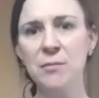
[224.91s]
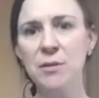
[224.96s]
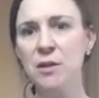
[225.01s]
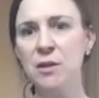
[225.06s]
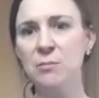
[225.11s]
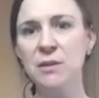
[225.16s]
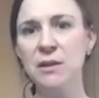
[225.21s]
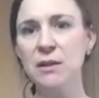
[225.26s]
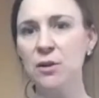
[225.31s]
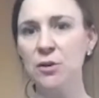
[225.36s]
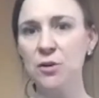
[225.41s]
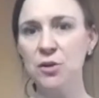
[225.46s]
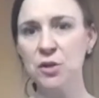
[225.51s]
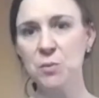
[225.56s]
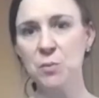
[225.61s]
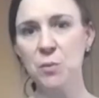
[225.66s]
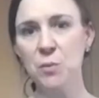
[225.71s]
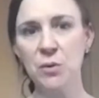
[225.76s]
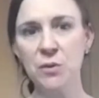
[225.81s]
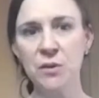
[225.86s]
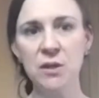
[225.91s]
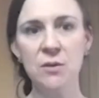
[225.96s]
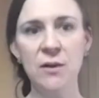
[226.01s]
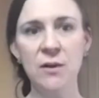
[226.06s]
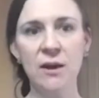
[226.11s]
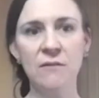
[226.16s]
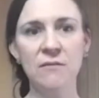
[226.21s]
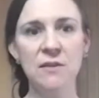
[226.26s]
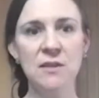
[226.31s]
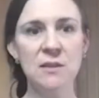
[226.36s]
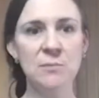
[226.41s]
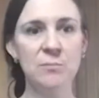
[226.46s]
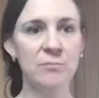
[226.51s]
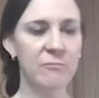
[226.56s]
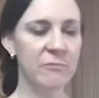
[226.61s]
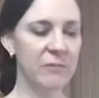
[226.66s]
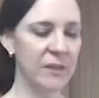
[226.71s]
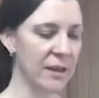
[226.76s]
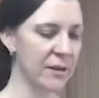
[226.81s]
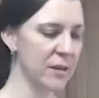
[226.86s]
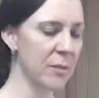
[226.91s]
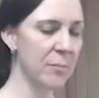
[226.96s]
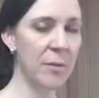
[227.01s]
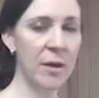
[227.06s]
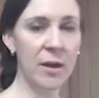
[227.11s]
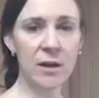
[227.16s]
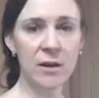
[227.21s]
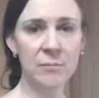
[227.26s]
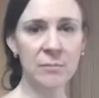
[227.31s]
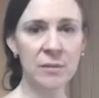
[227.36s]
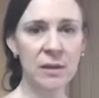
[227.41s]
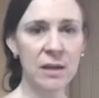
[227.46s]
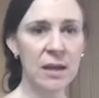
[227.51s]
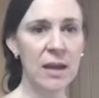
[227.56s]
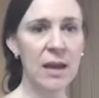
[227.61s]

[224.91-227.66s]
It could be a large bowl that you have that's flat on the bottom.